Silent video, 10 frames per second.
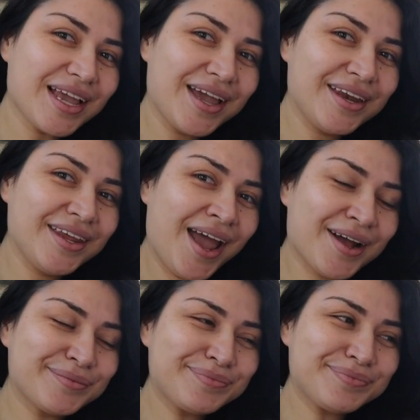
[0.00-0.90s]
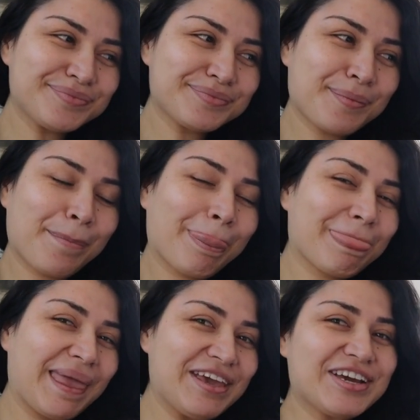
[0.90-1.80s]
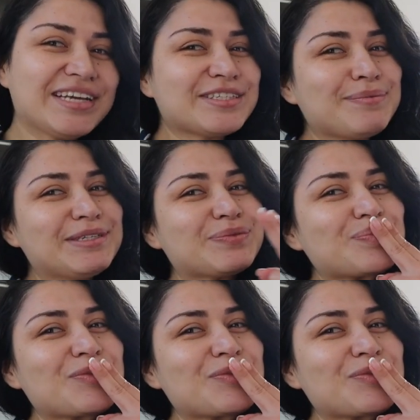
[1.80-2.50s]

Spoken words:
And yeah, thank you guys so much.